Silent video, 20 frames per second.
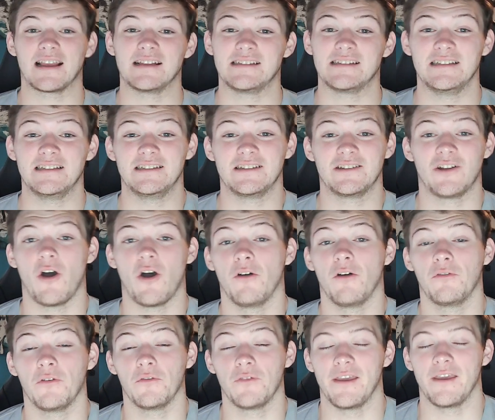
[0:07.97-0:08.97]
season
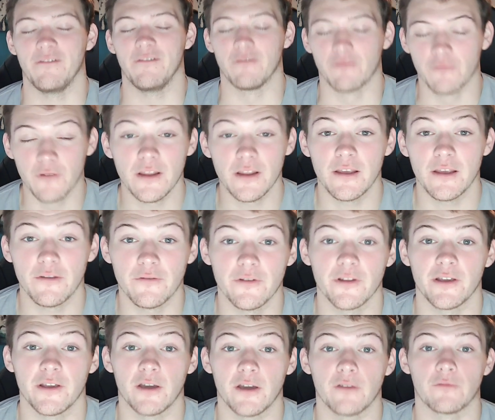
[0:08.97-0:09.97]
off of a really,
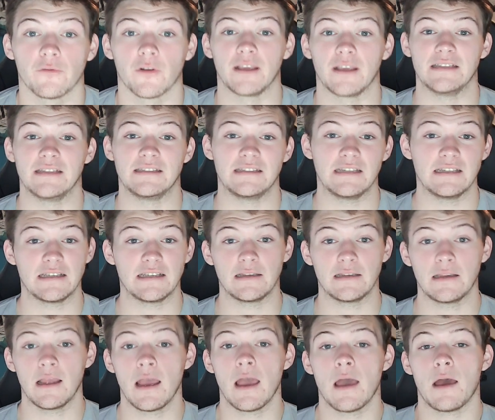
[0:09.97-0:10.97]
really good rookie
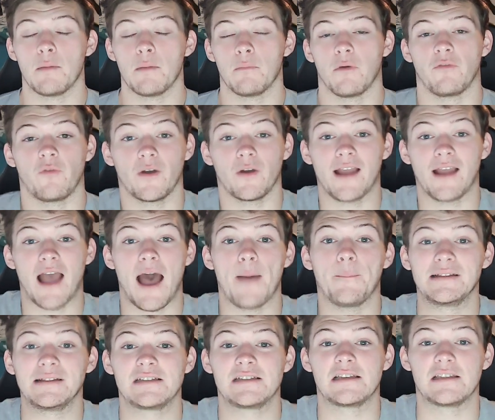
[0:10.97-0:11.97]
season. Before I hop
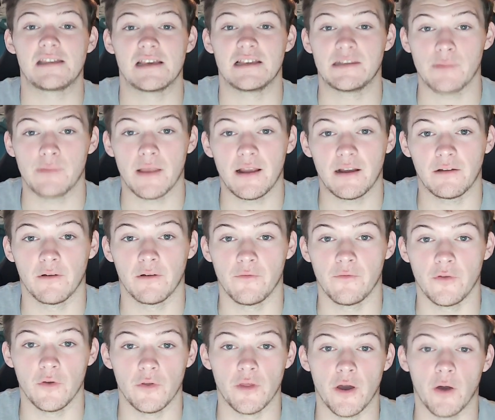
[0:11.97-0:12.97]
into this player
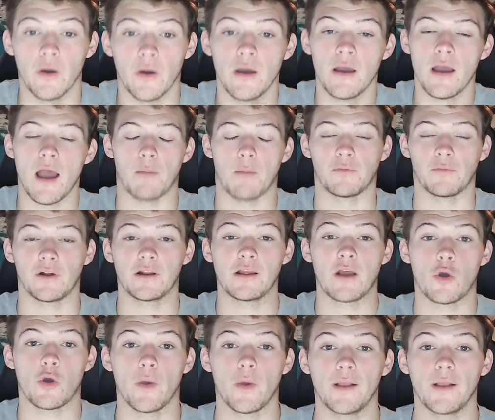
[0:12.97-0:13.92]
review, though, I'm running a quick